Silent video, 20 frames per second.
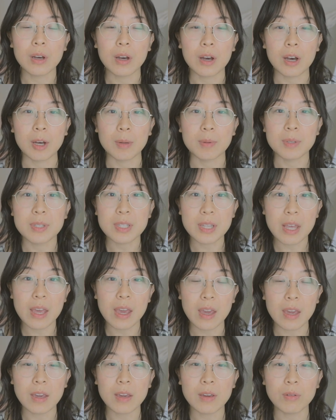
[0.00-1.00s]
uh,
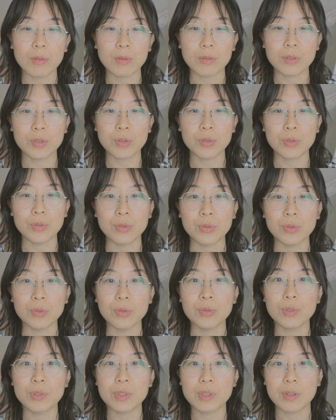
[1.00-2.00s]
say or
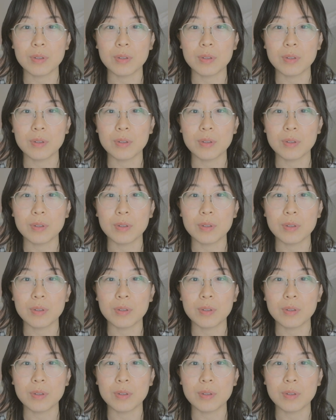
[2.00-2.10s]
to